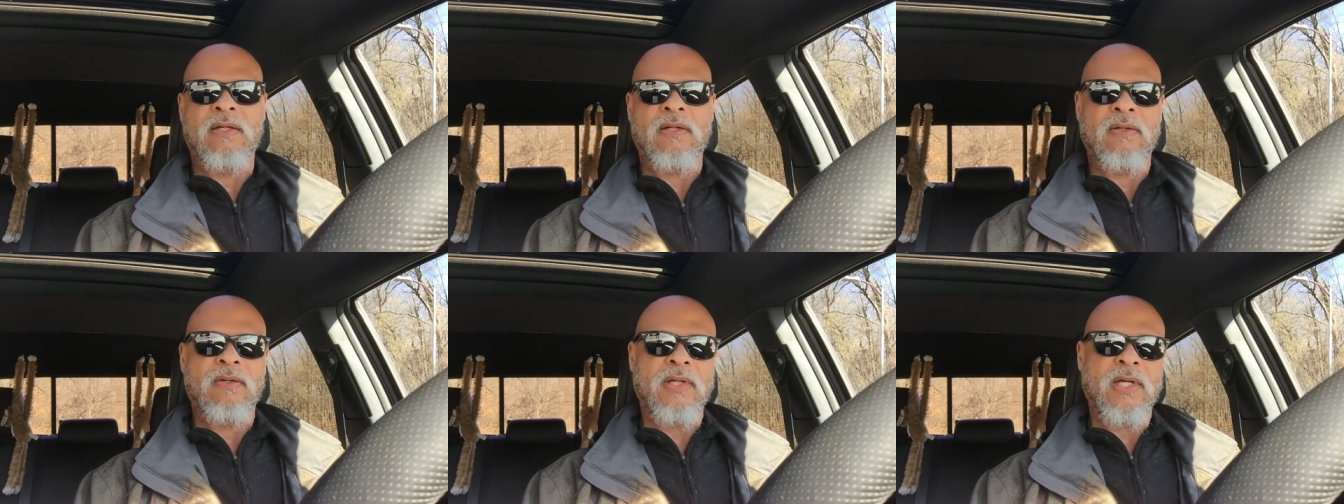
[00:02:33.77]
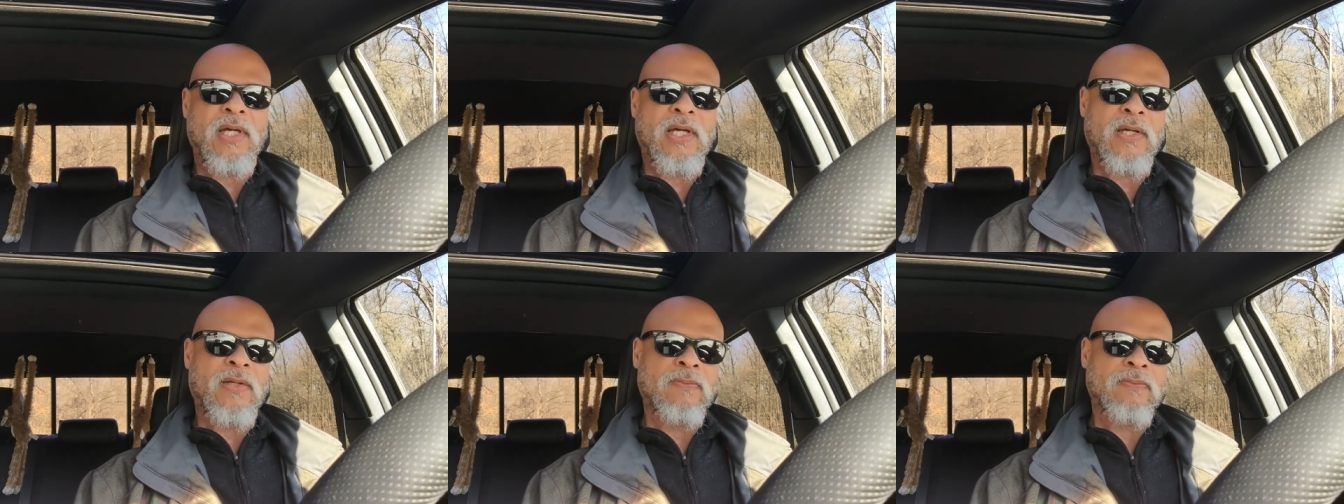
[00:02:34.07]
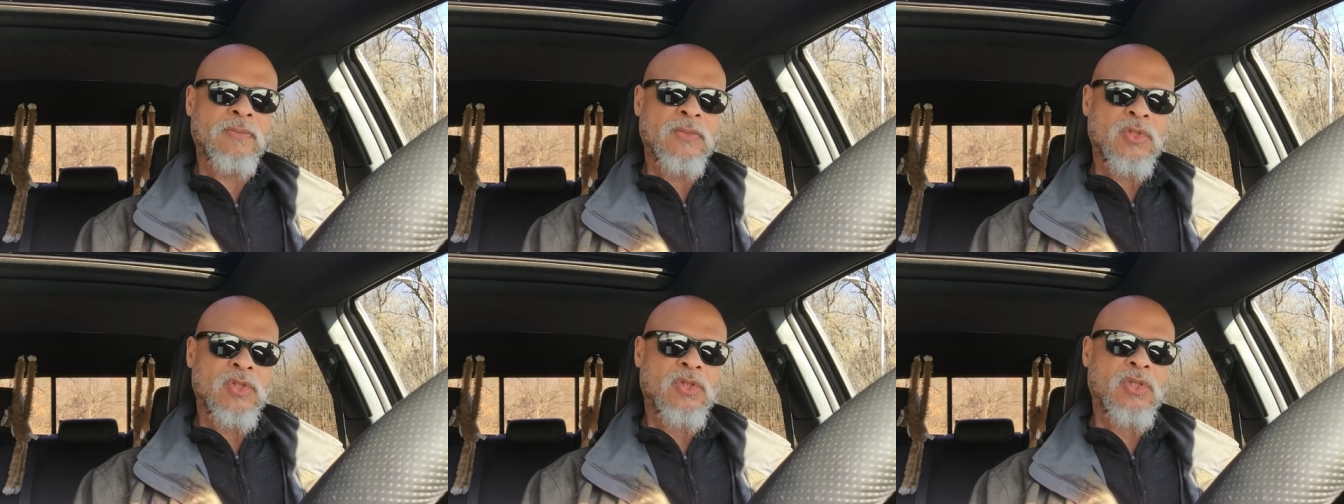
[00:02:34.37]
okay,
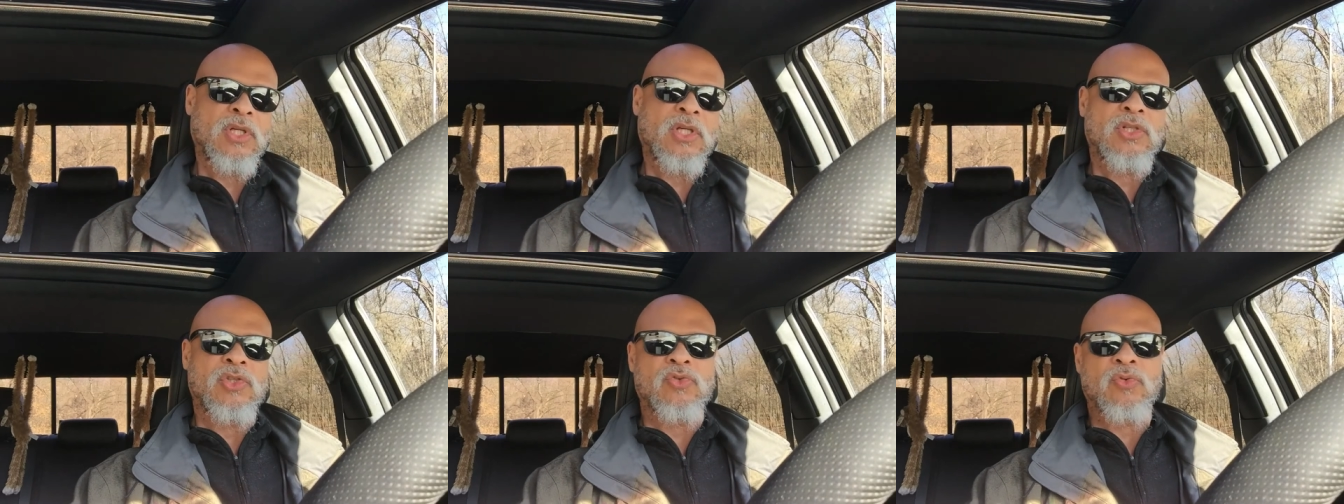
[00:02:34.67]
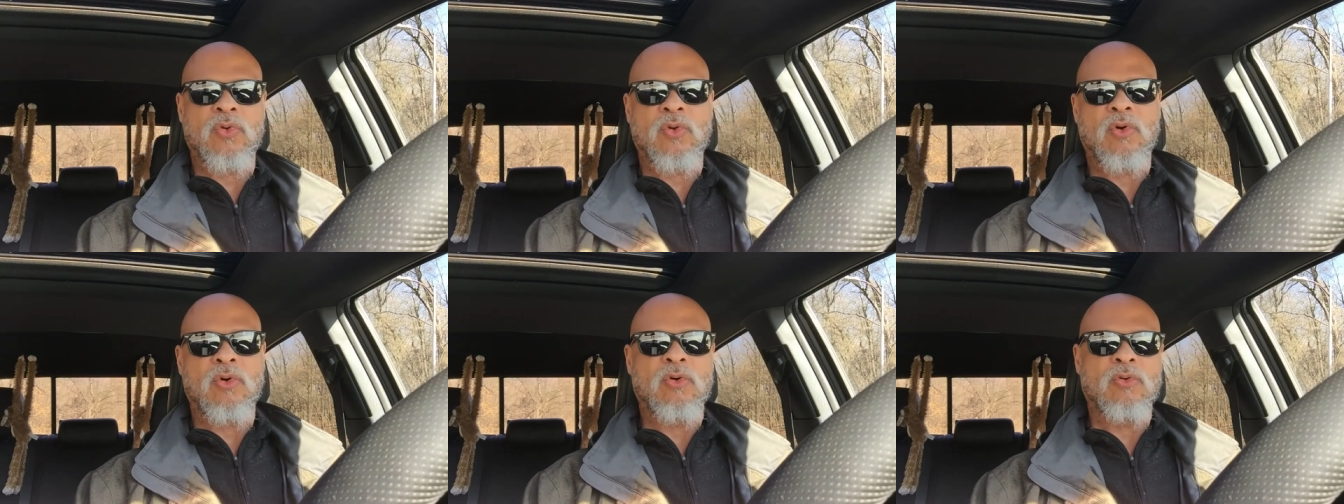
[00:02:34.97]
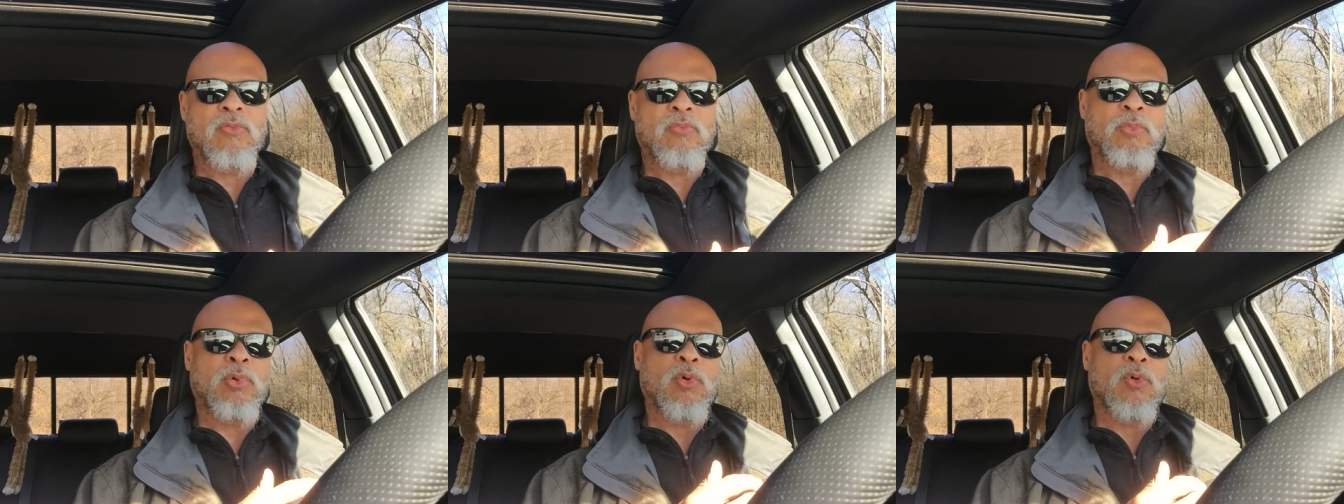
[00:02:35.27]
to
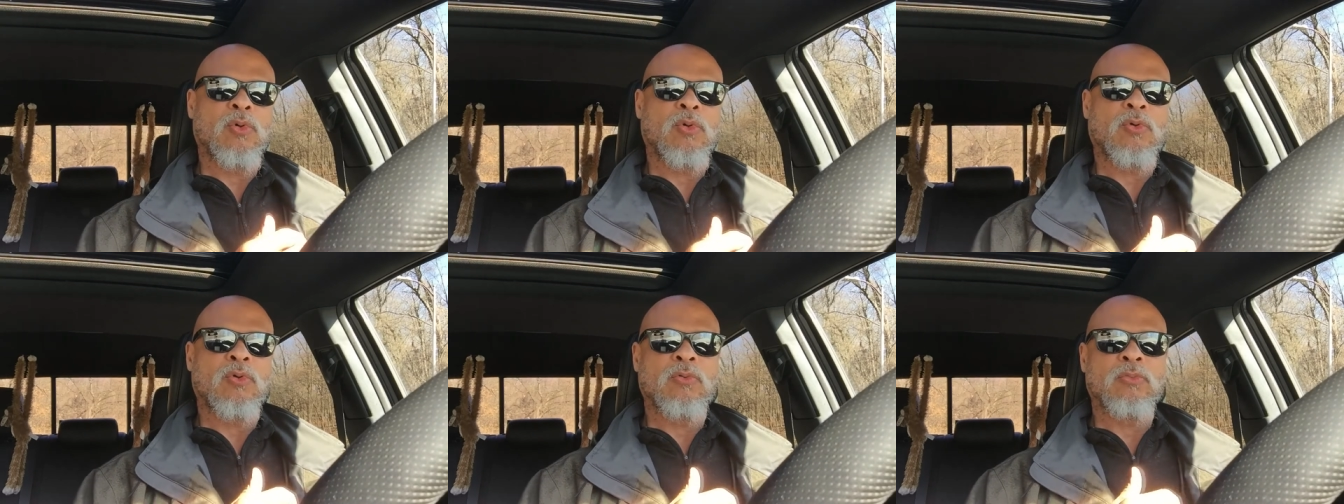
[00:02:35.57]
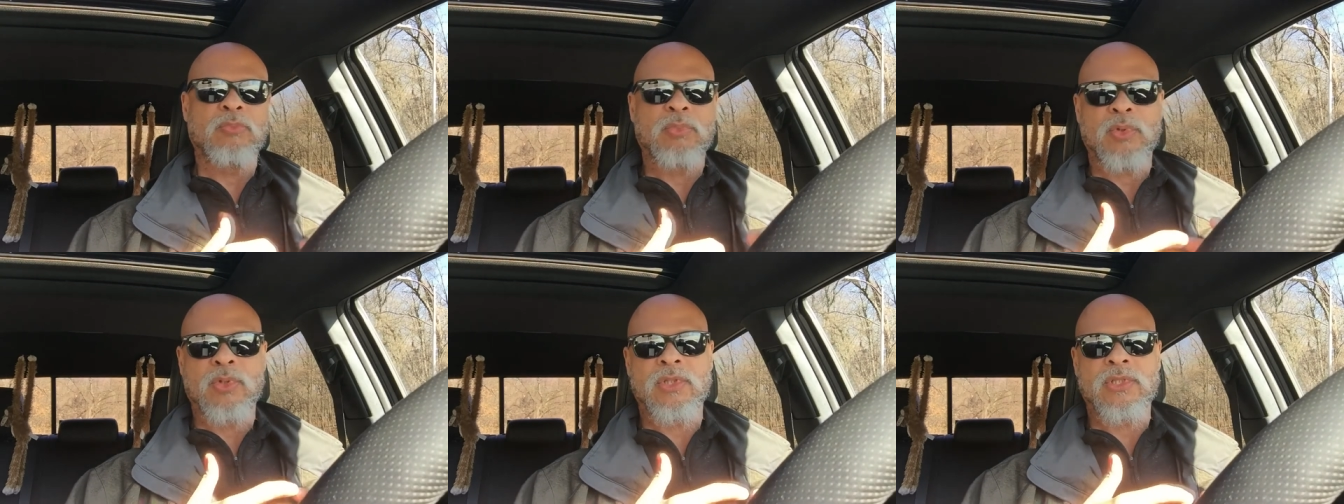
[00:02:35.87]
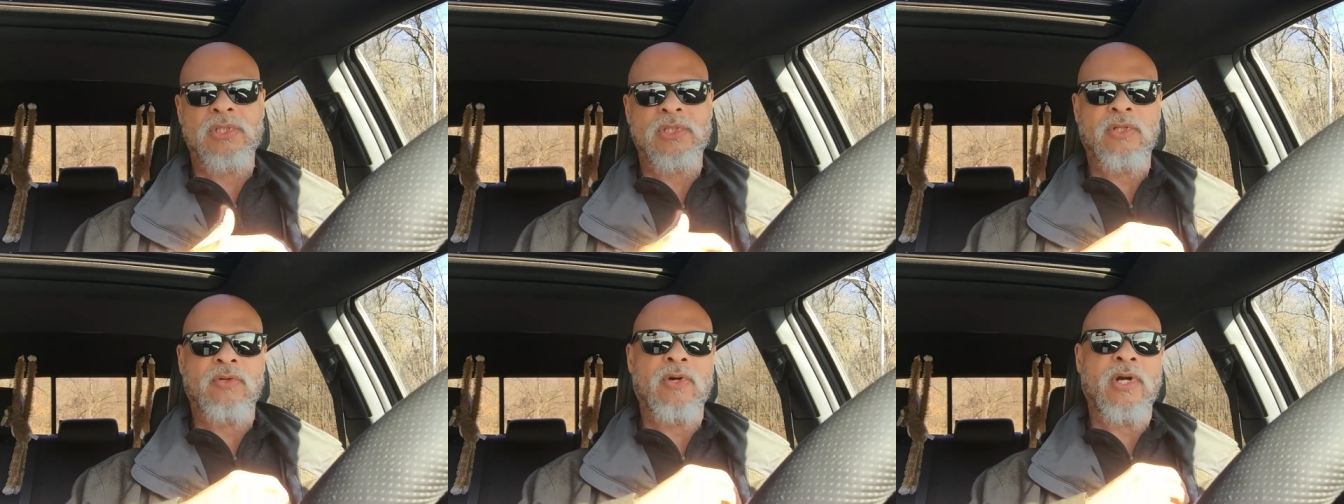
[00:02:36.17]
control, pull,
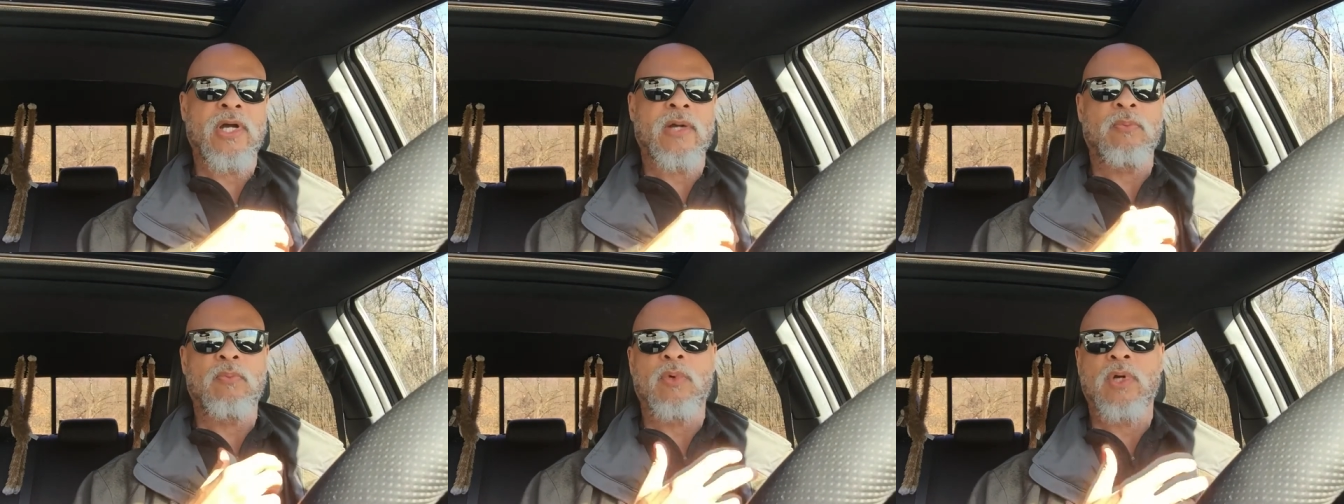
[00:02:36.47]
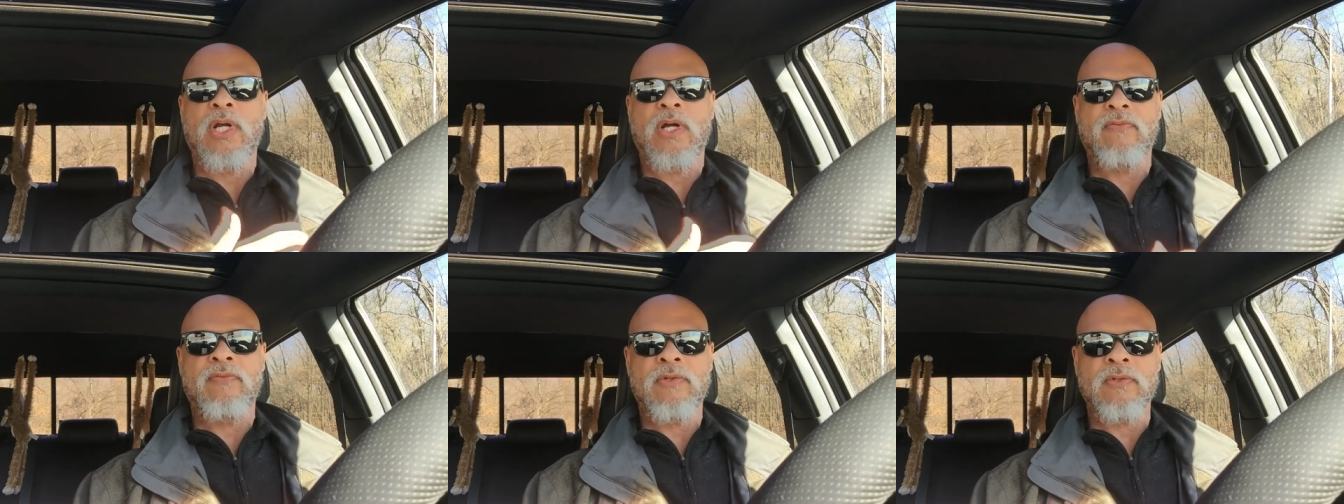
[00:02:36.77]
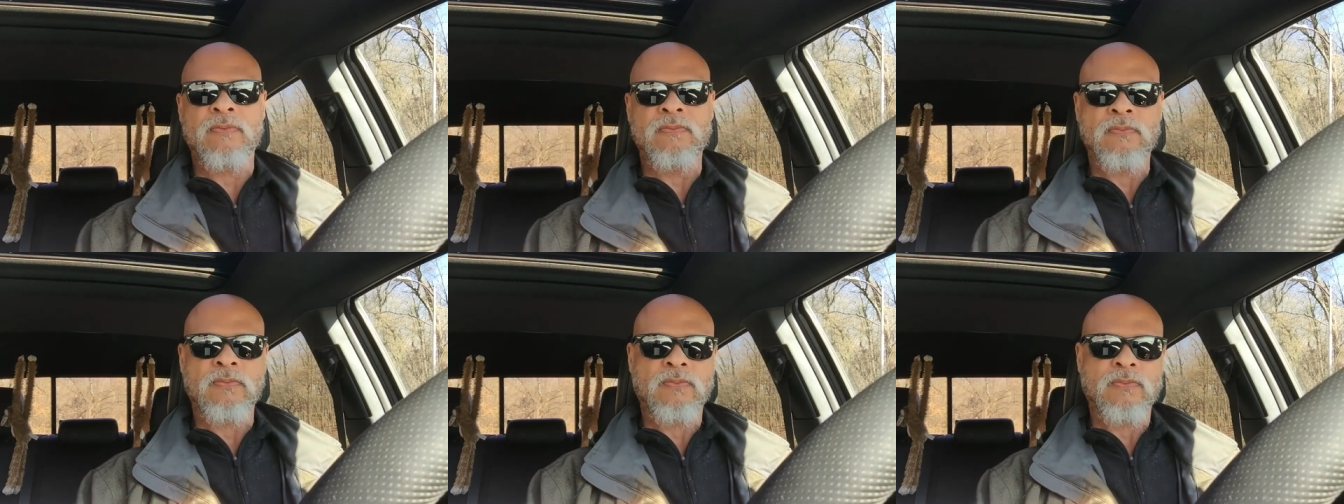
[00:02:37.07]
push, grab, whatever.